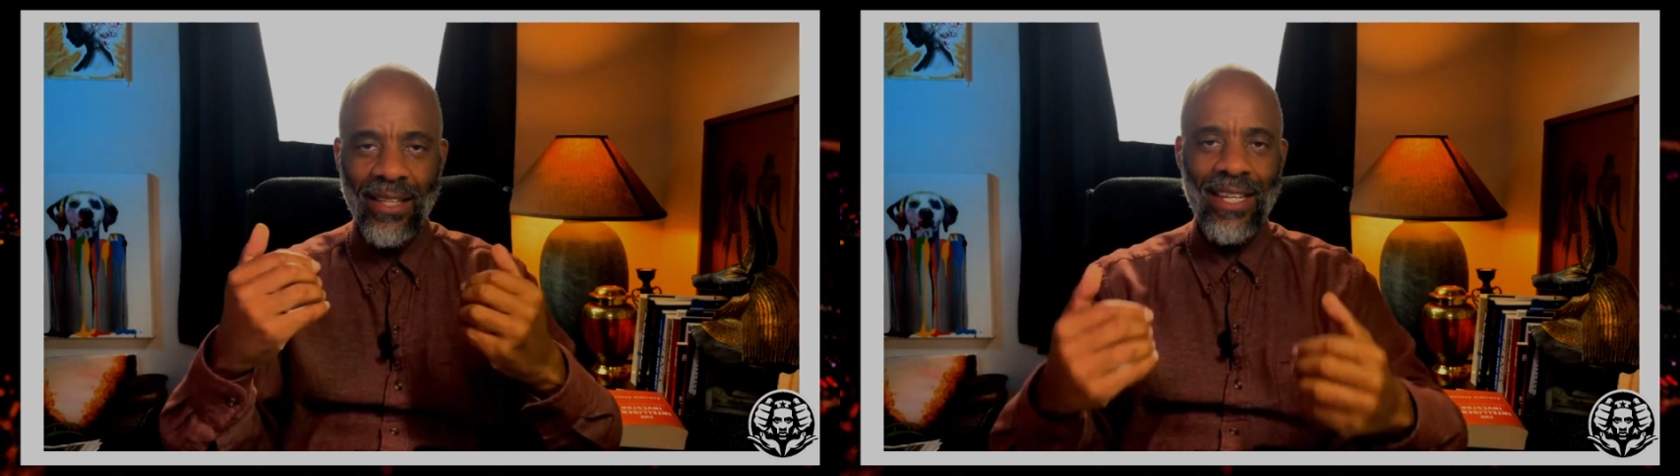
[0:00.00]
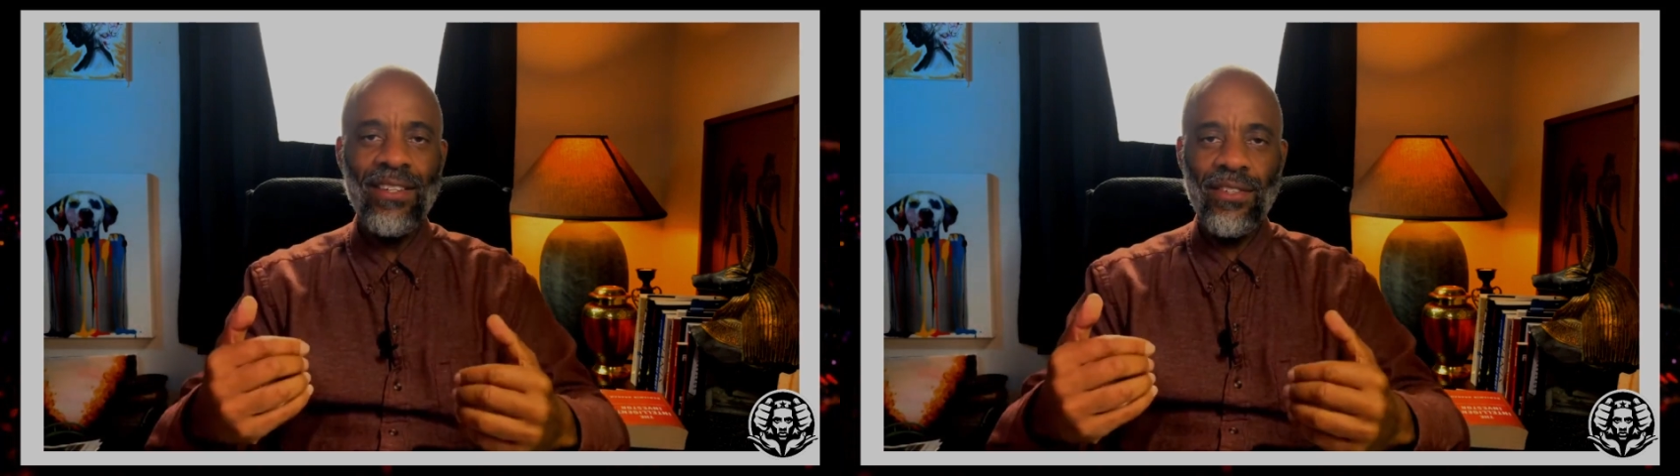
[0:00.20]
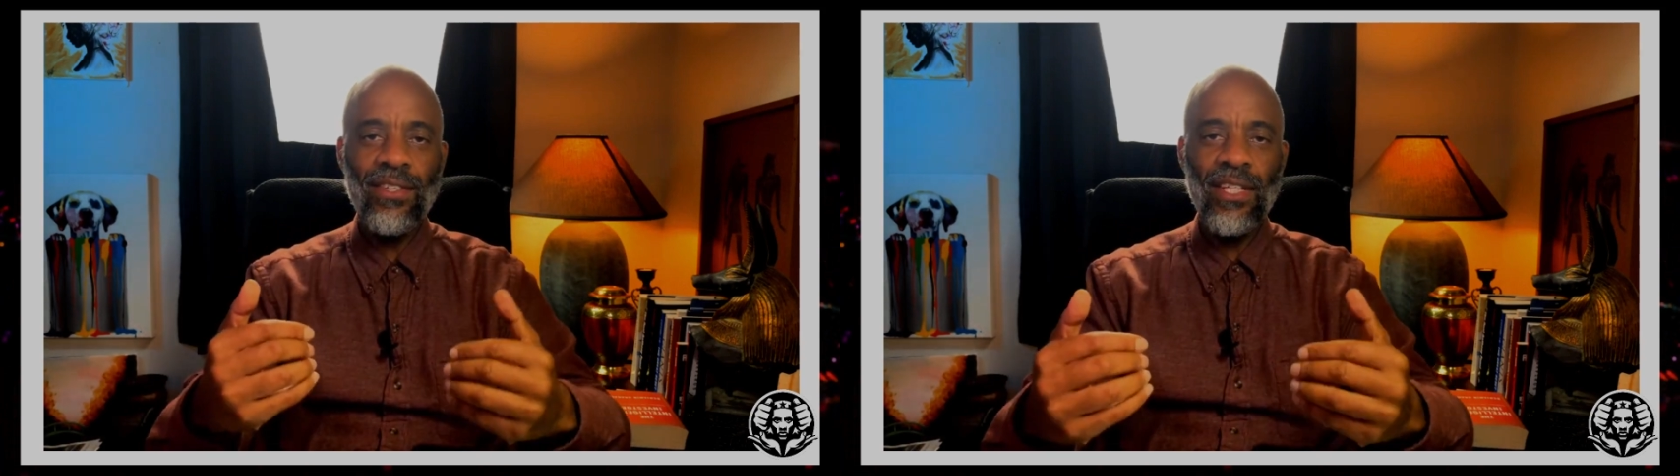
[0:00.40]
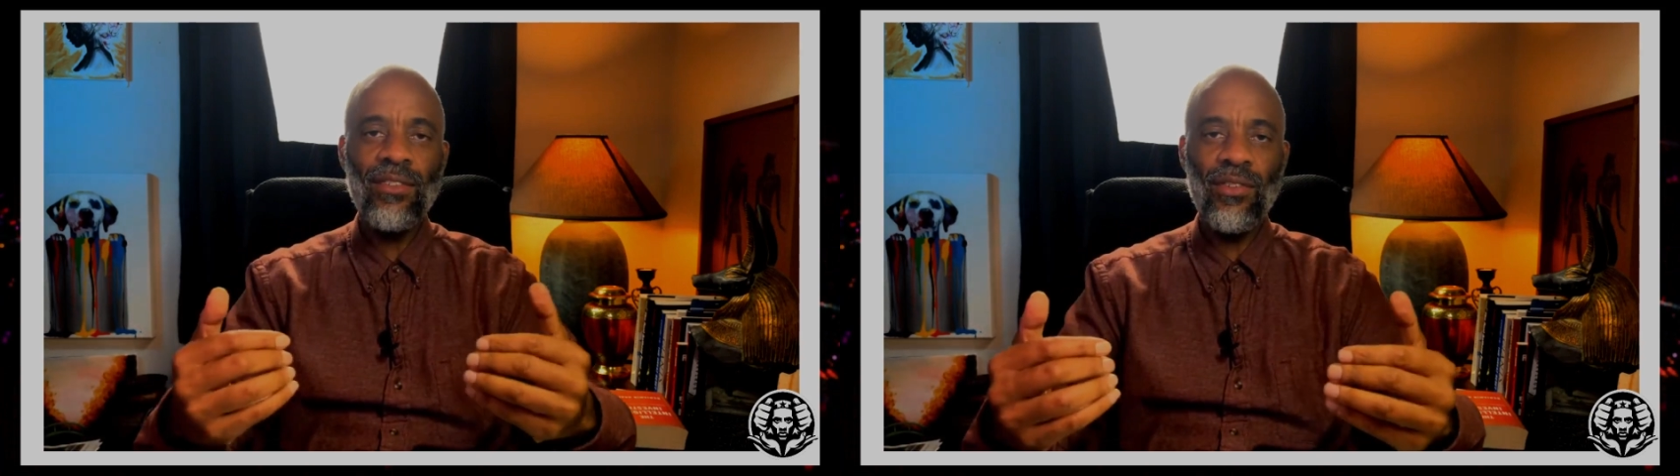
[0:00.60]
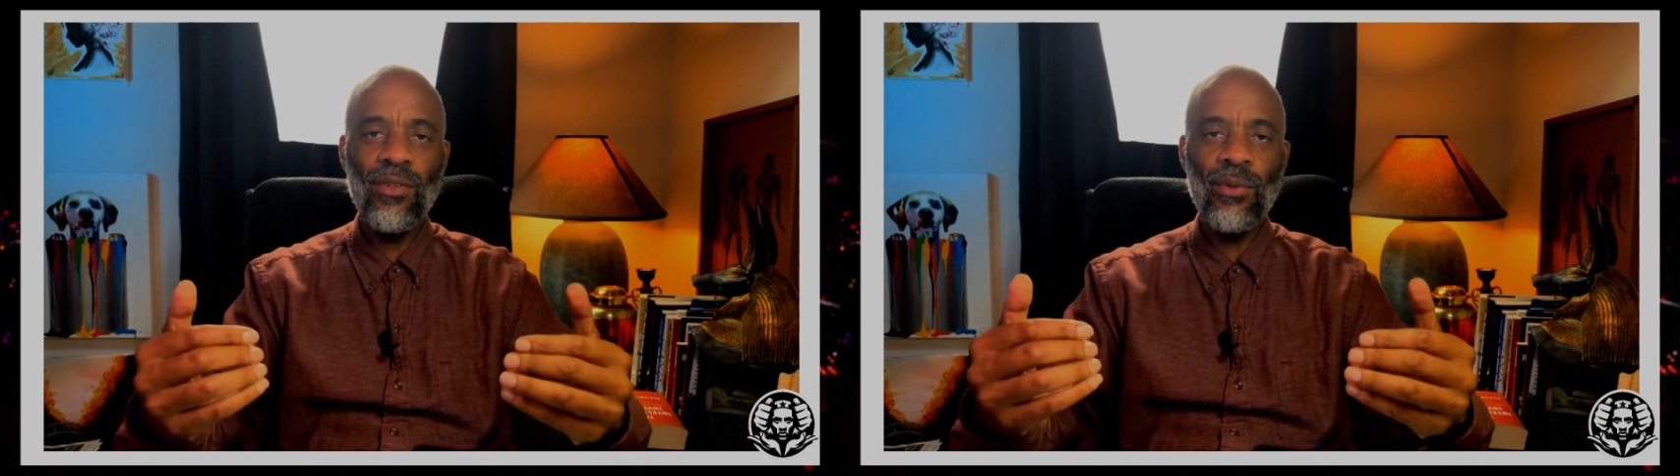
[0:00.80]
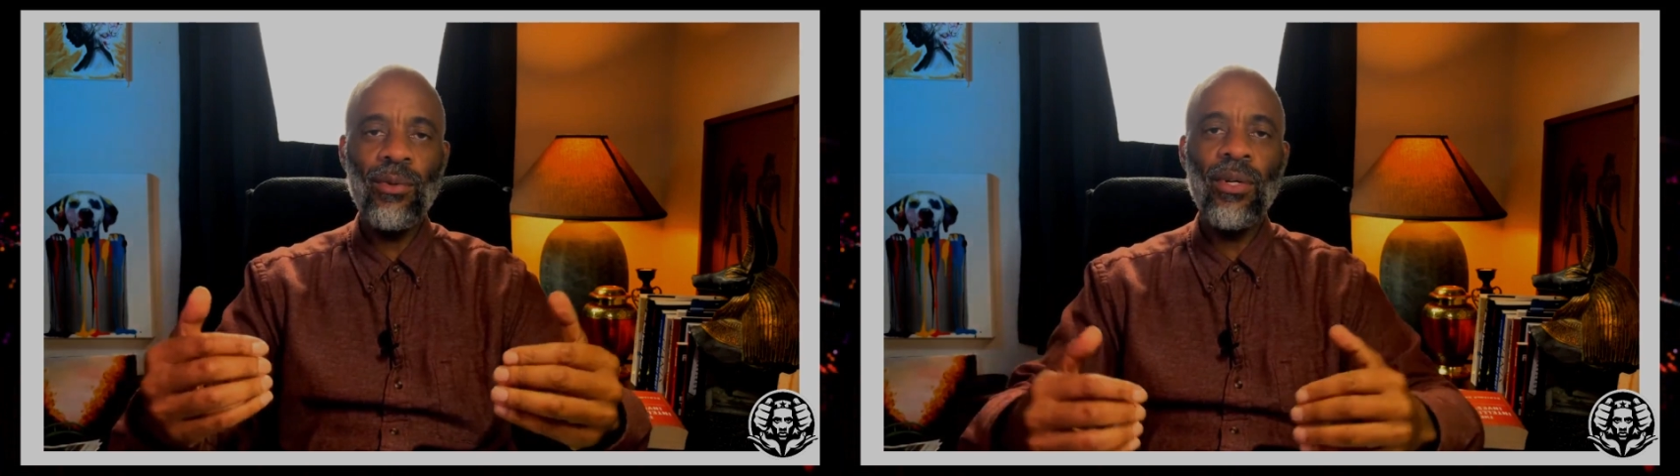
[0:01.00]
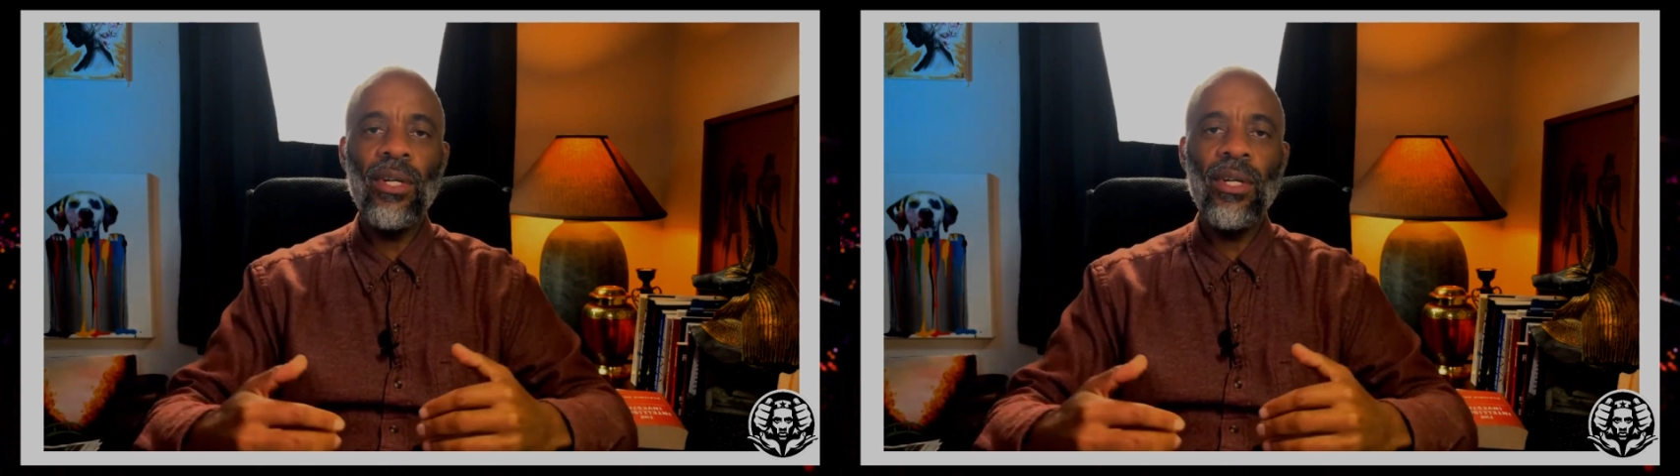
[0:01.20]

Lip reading: they just need to